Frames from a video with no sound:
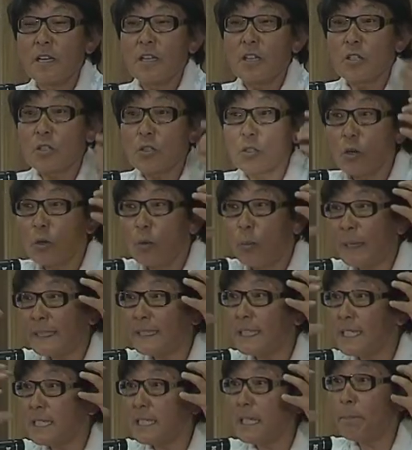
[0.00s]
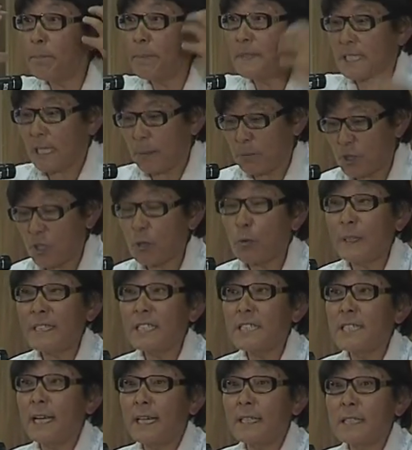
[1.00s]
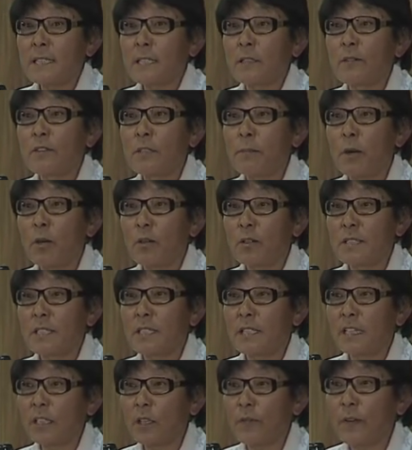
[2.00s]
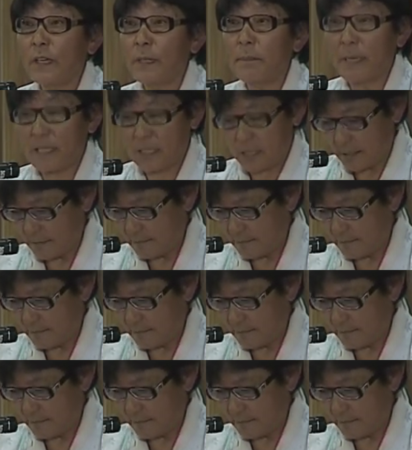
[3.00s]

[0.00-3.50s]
So what is the perception, what is the understanding of democracy? Thank you very much.